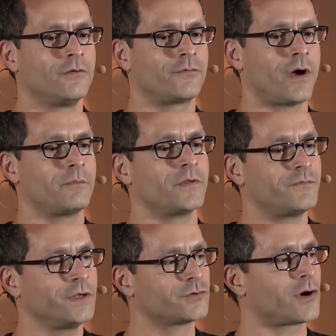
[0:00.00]
from the
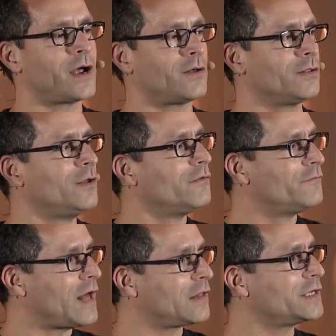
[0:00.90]
field trial
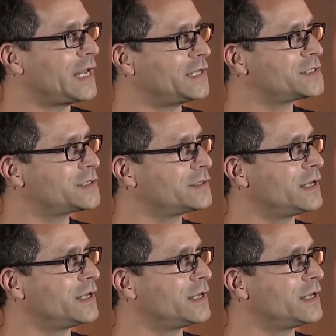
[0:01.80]
validates